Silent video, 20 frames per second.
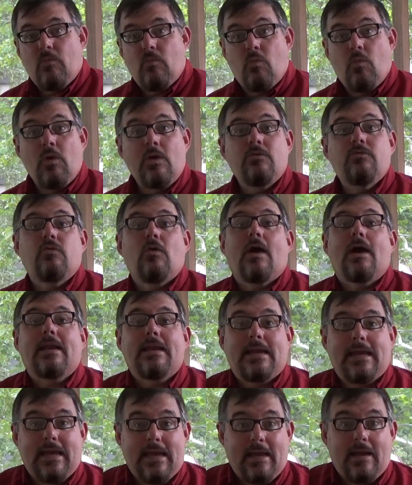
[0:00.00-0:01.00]
we're trying
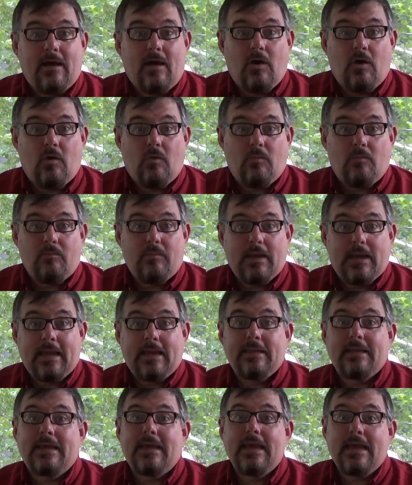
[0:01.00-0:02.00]
to get home,
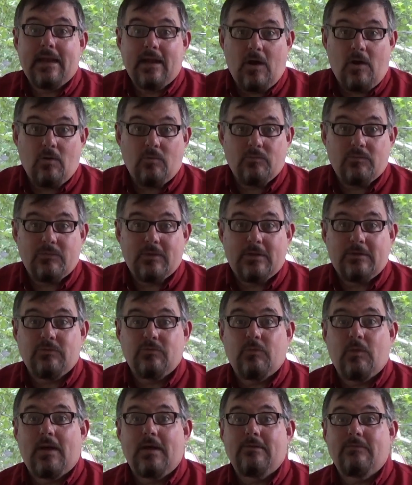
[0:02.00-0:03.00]
in the get home
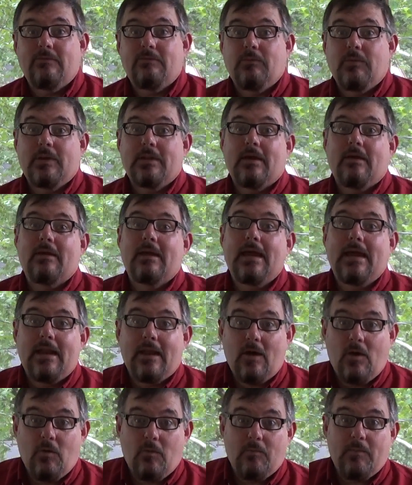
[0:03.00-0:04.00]
situation with our get
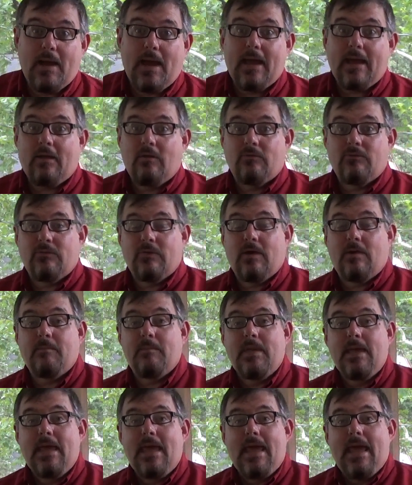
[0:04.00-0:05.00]
home bag or
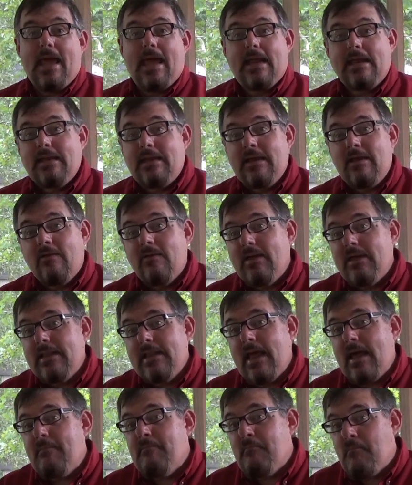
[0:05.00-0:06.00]
something. And during
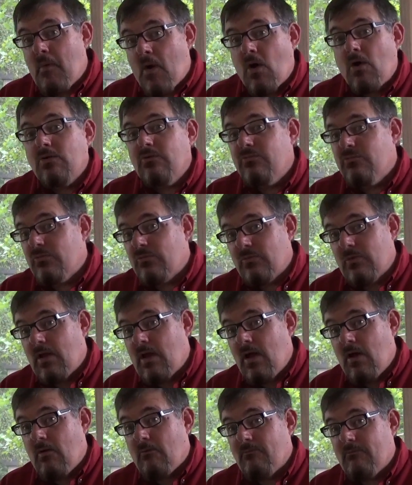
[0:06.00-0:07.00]
that martial
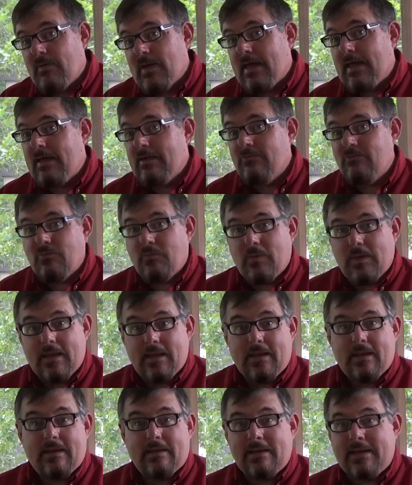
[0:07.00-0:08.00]
law phase,
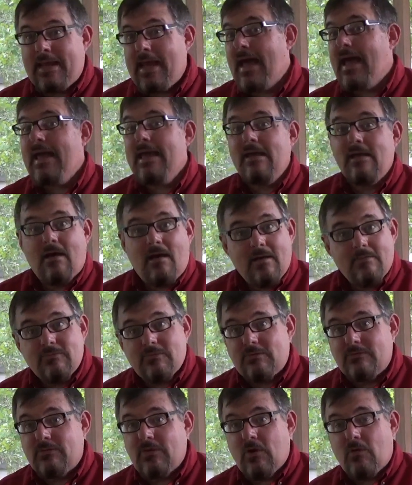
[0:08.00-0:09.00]
when chaos
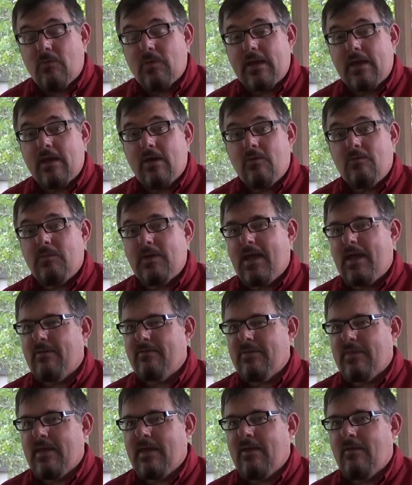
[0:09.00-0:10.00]
is going on
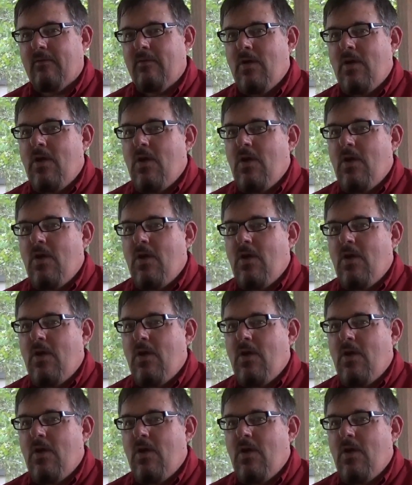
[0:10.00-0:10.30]
out there,